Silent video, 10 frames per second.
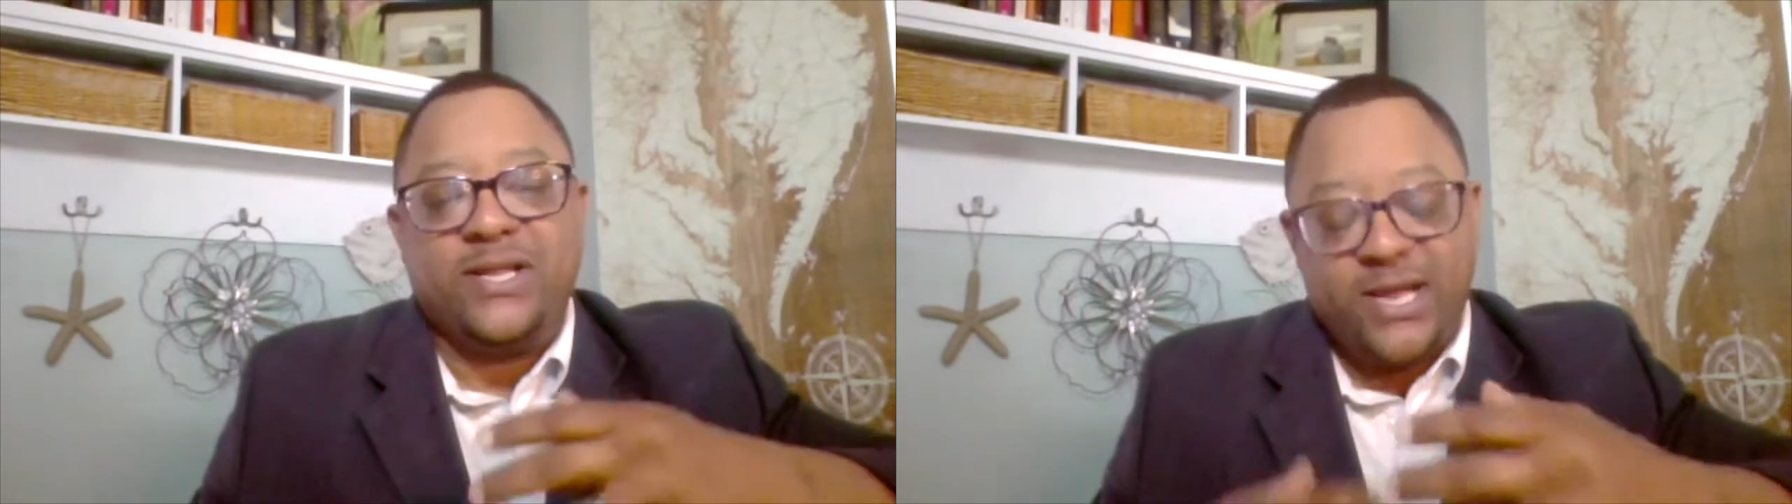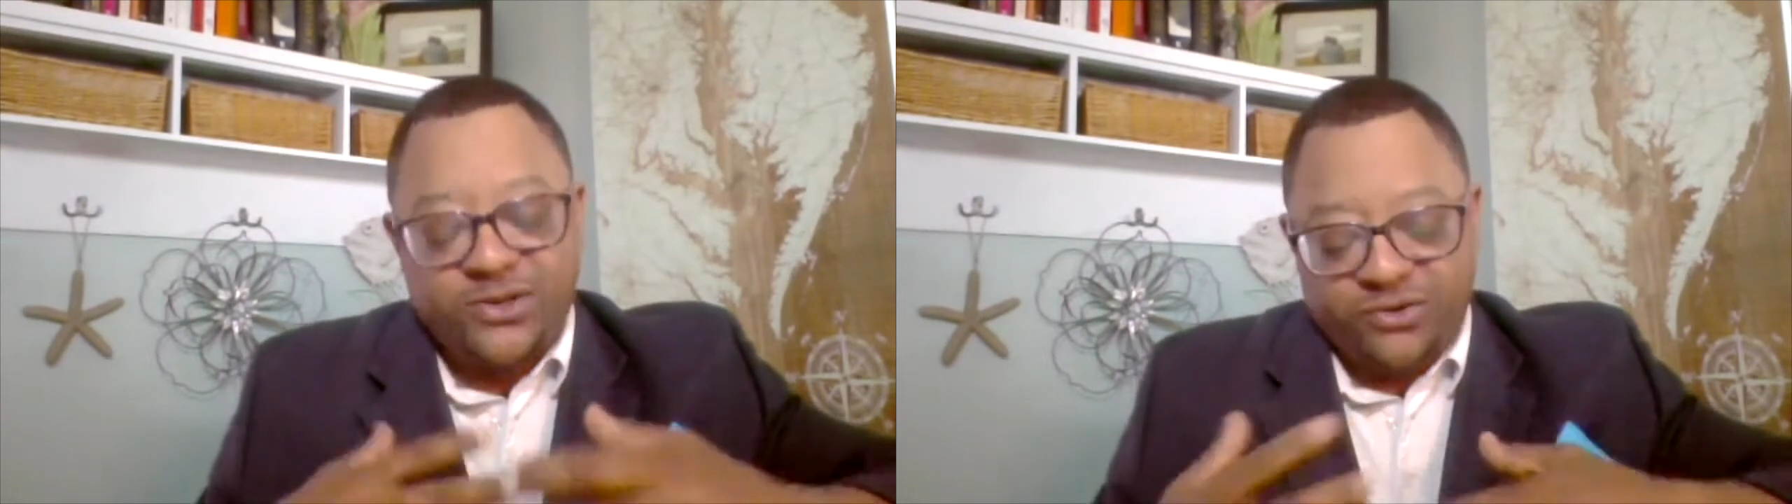
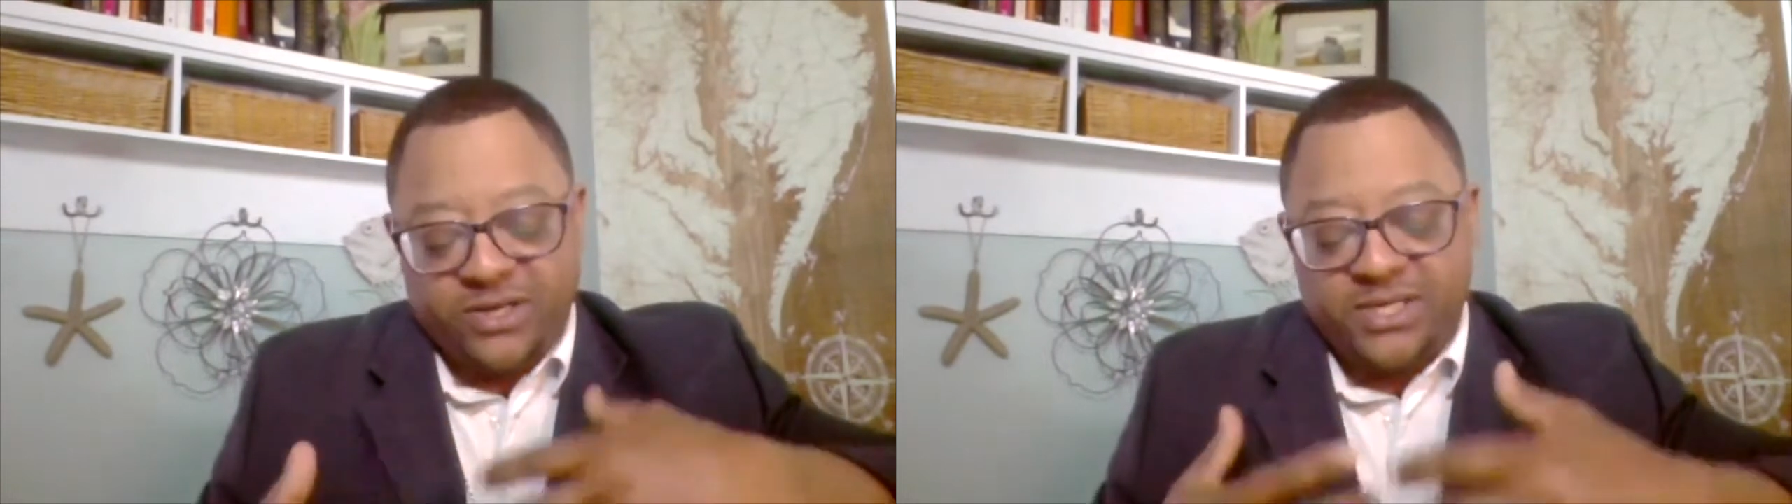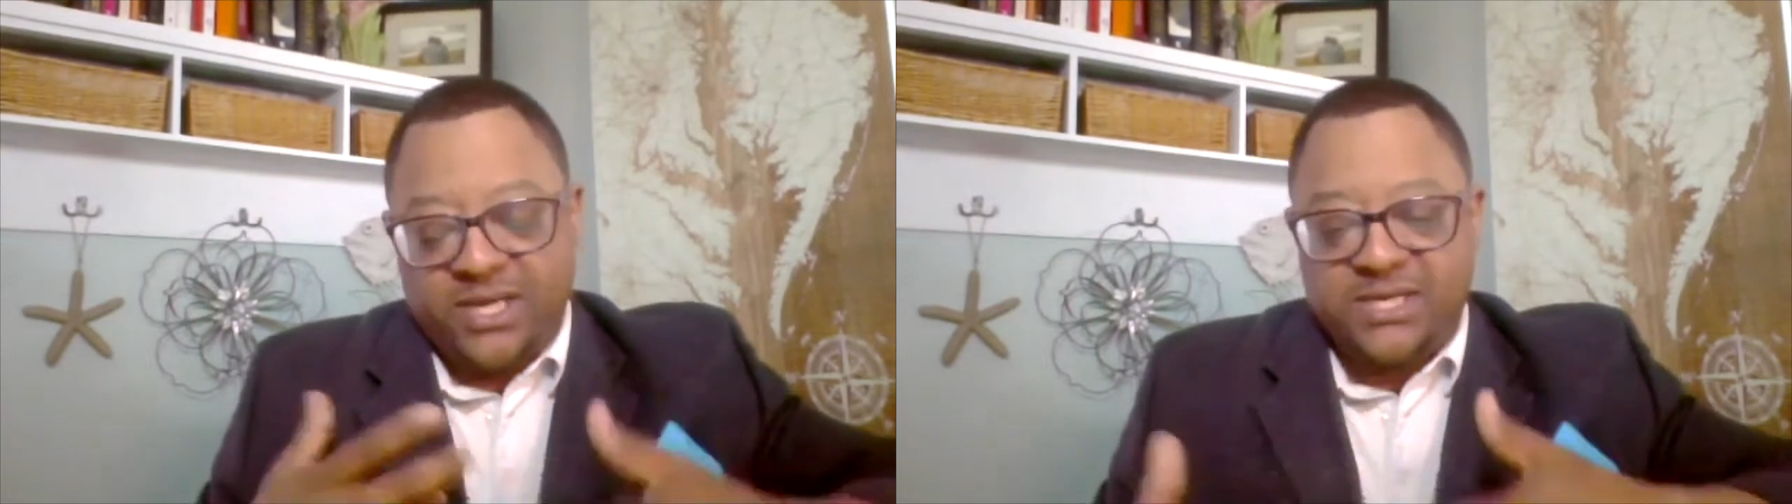the
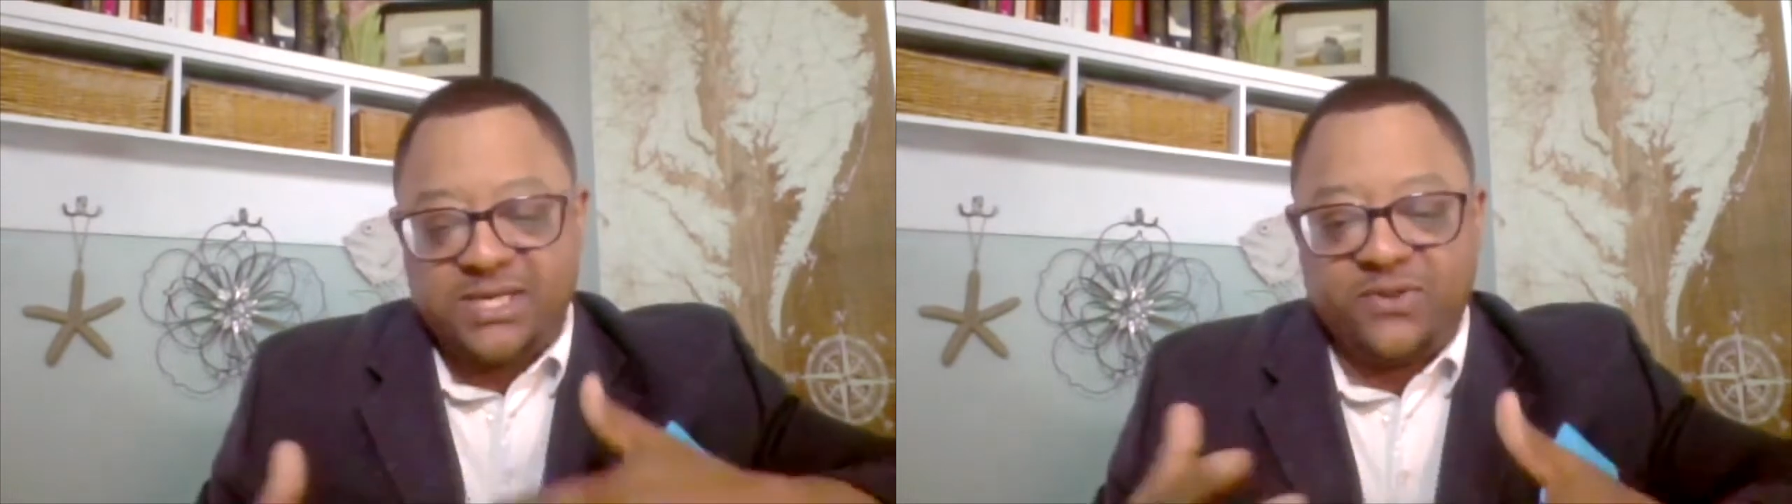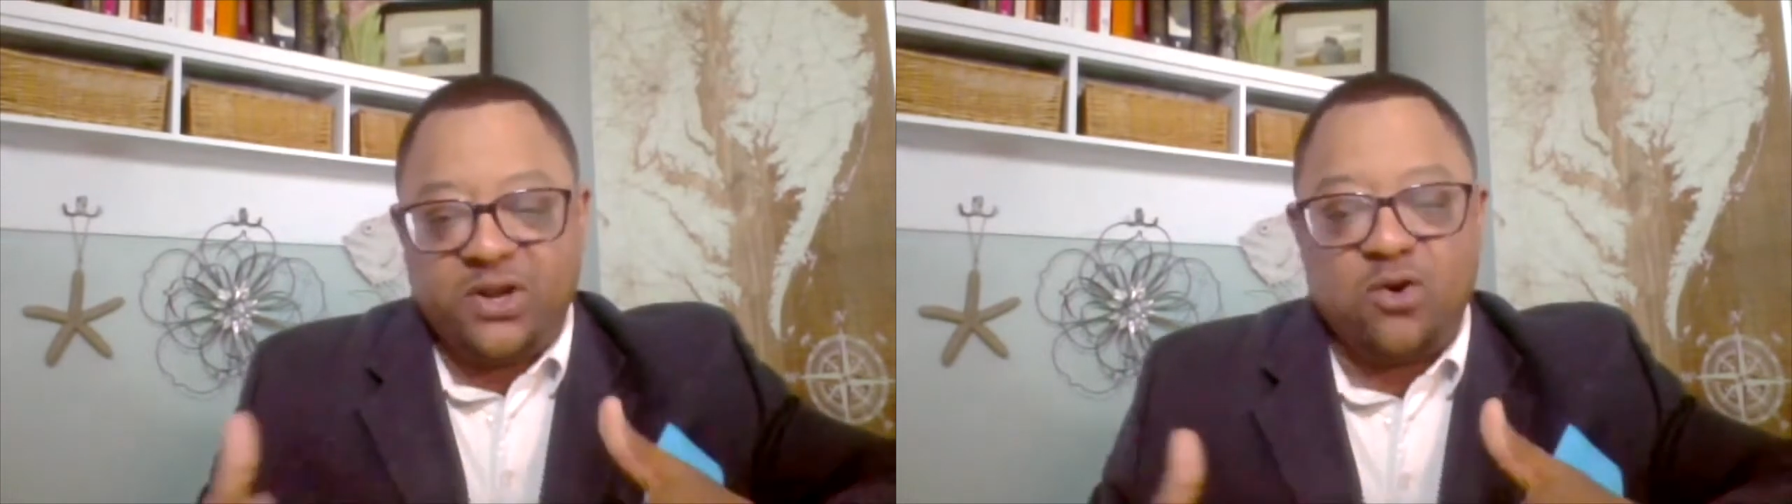intricacies
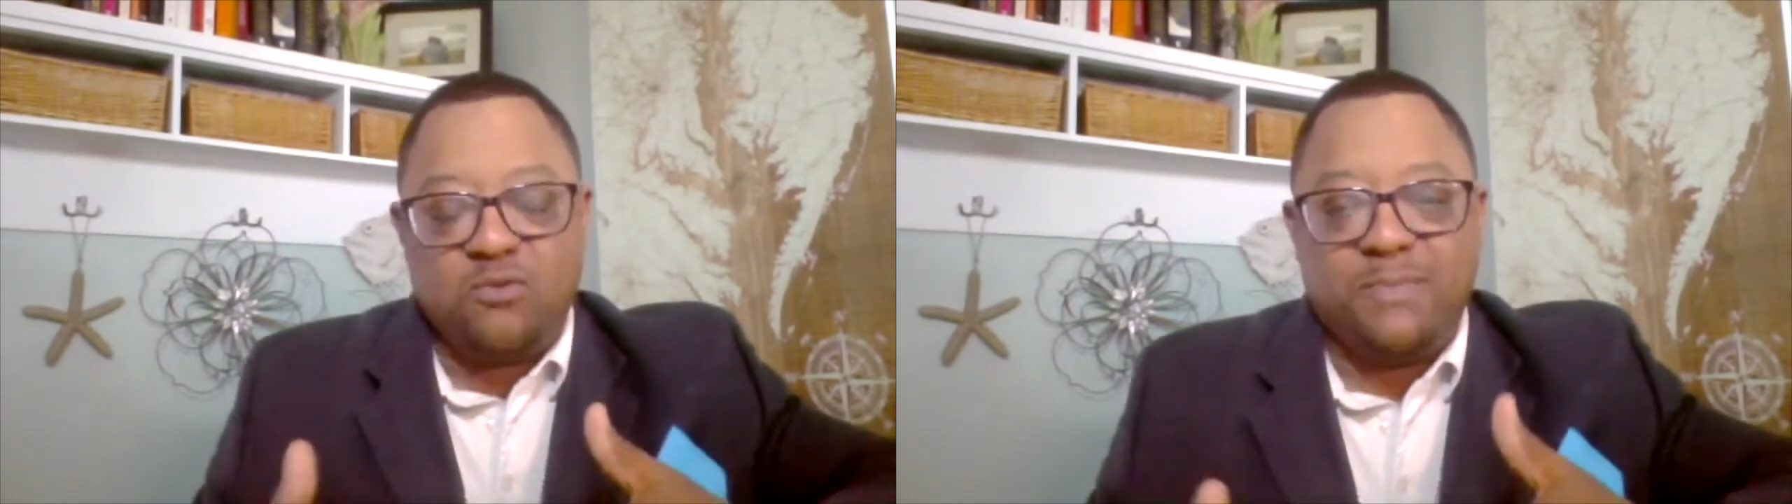of their own